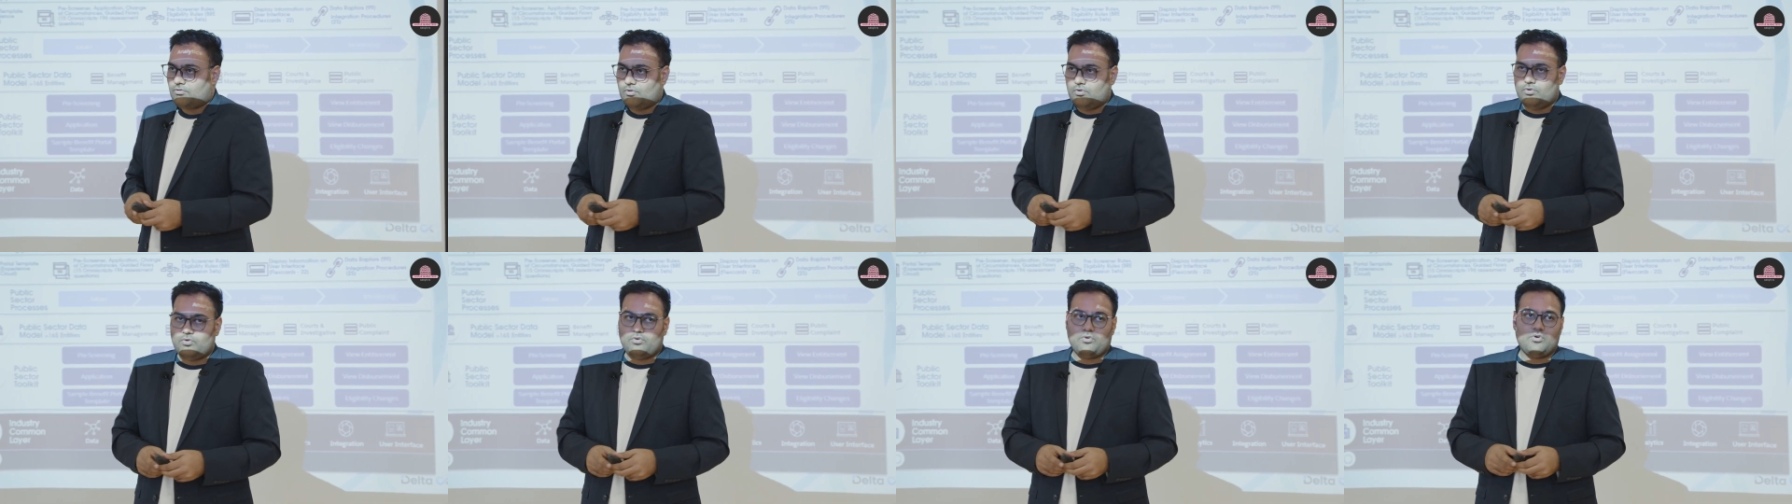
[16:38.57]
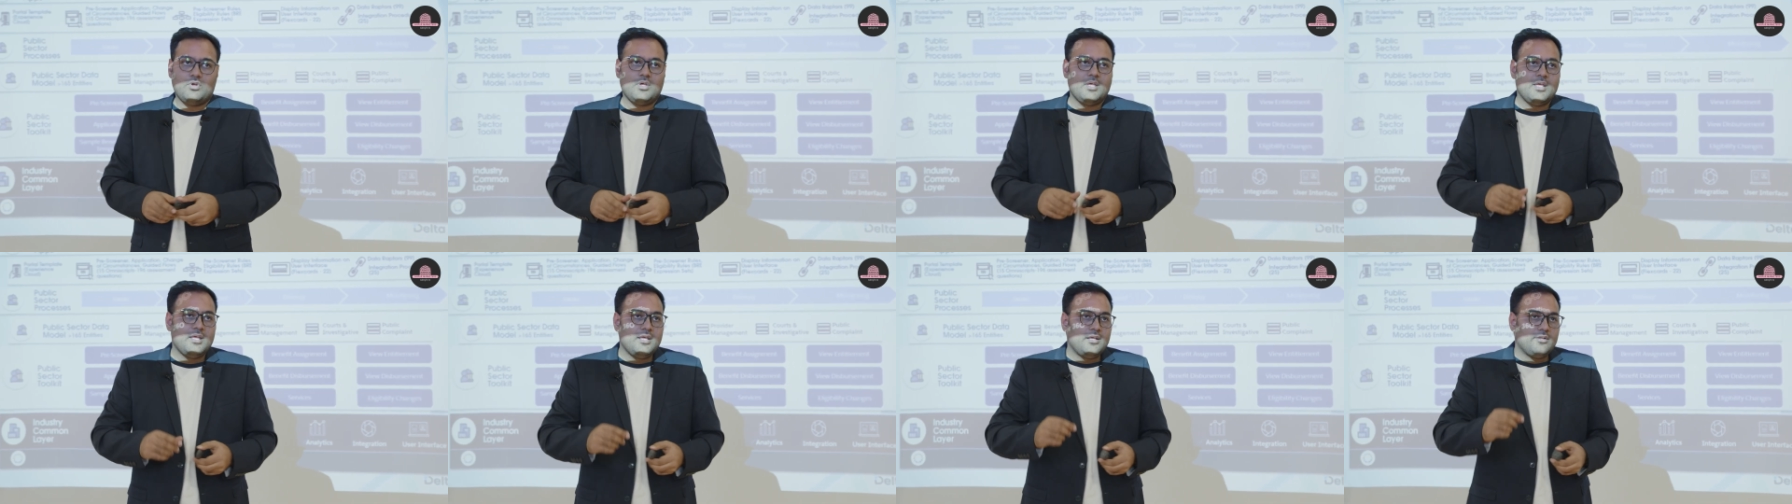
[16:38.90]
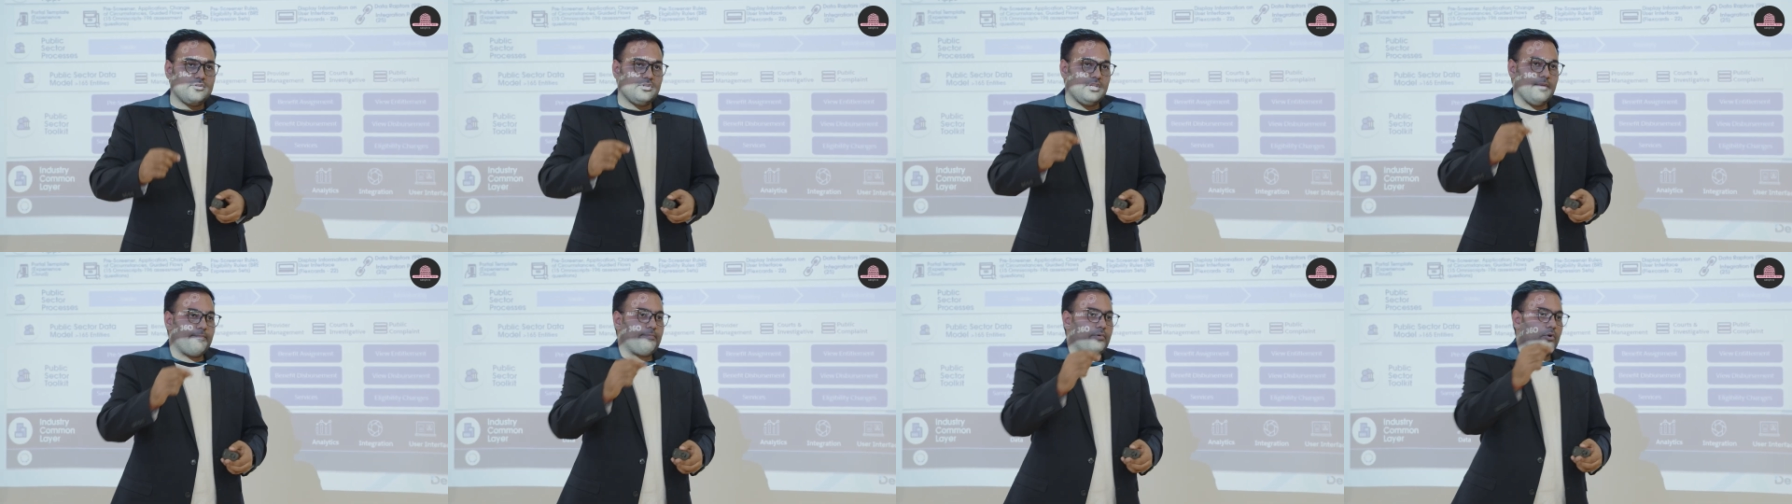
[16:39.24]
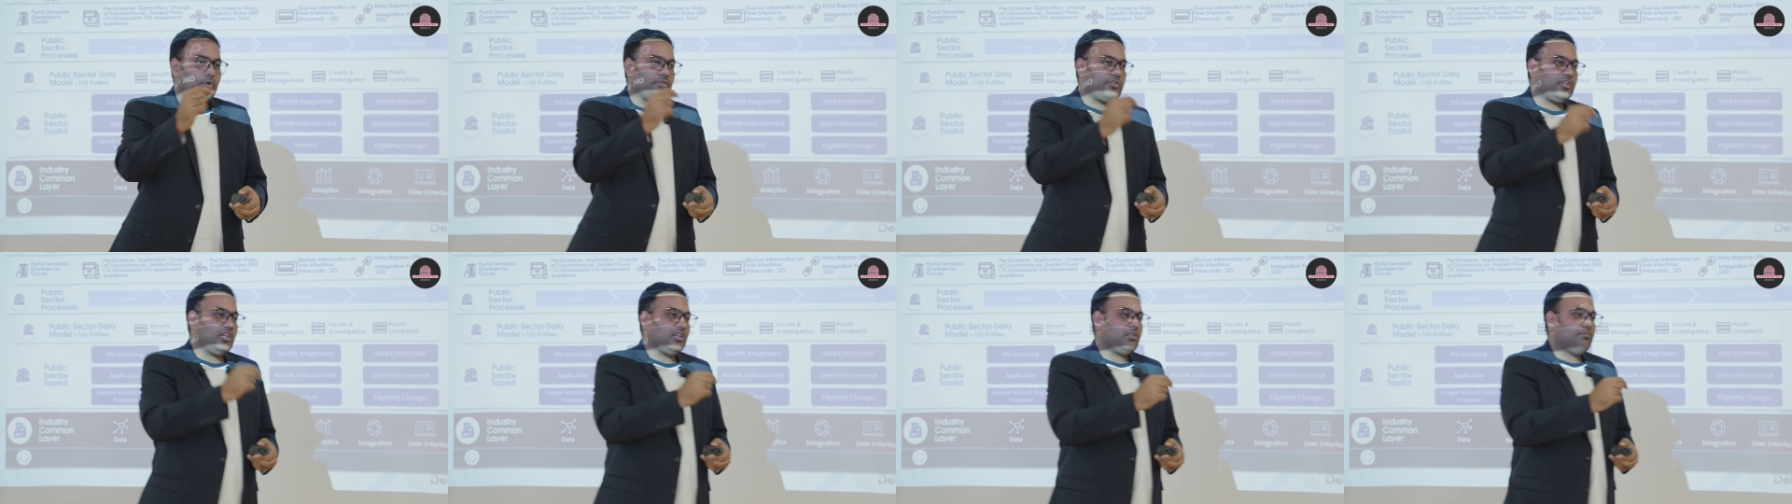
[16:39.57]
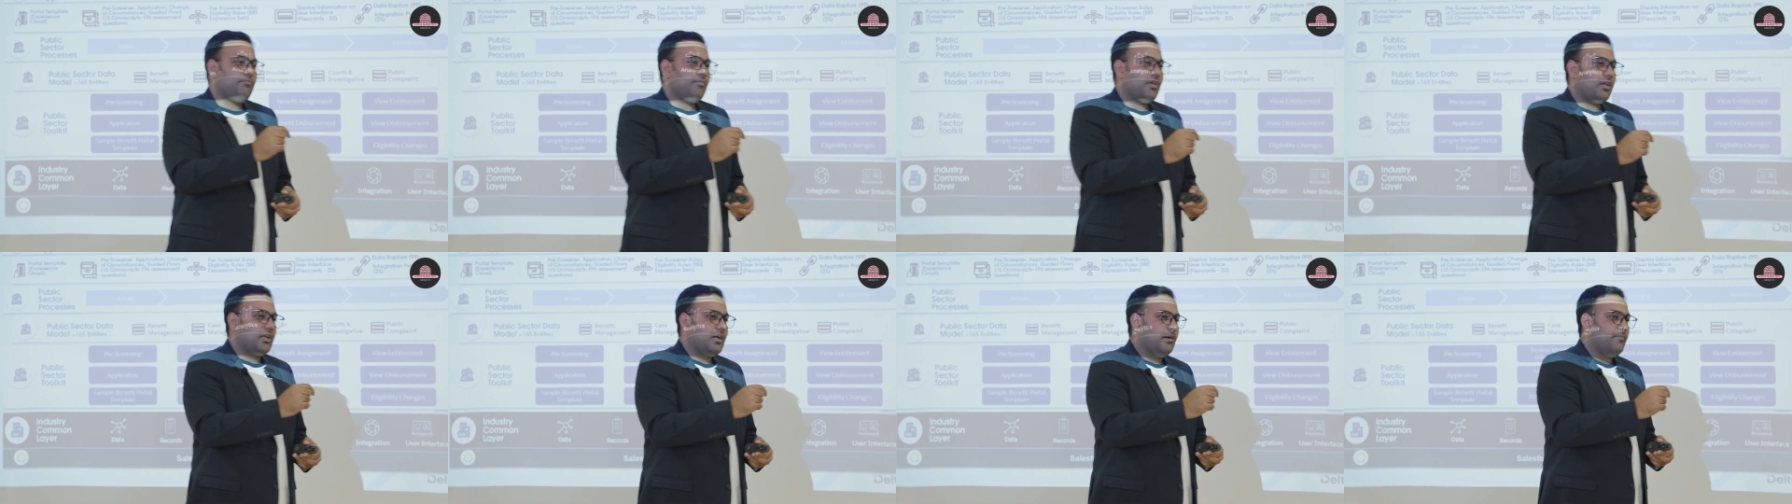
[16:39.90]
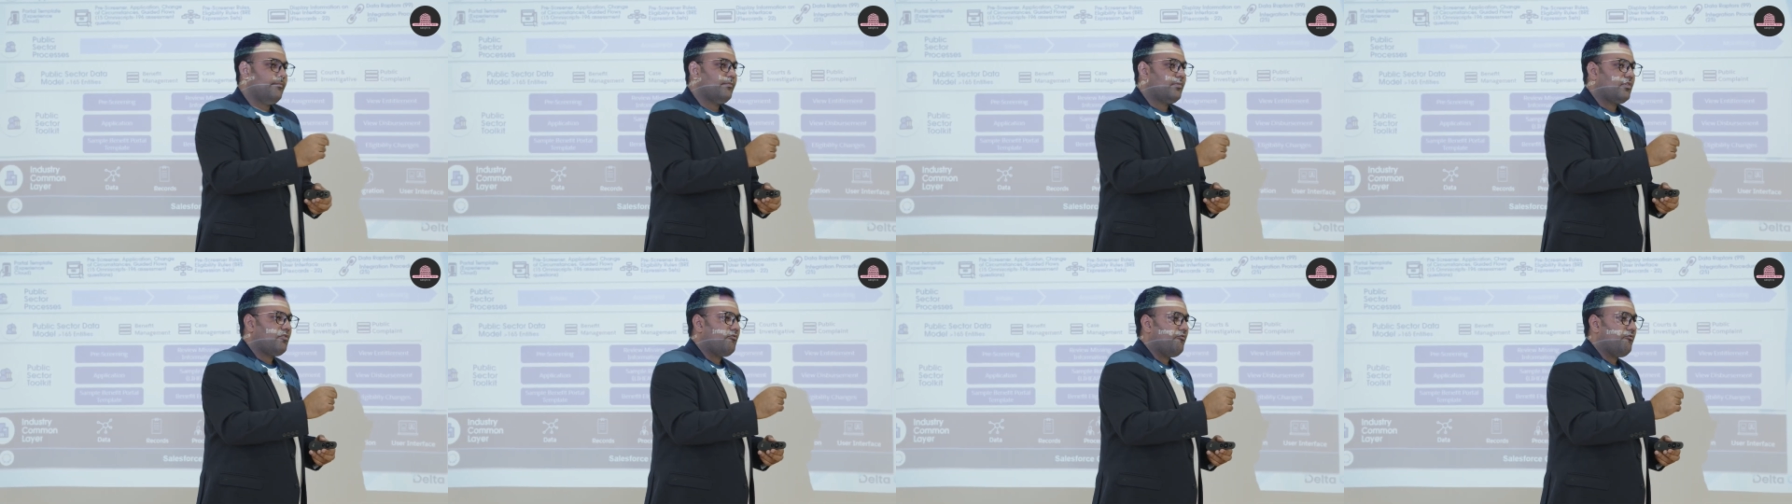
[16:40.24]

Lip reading: So the process becomes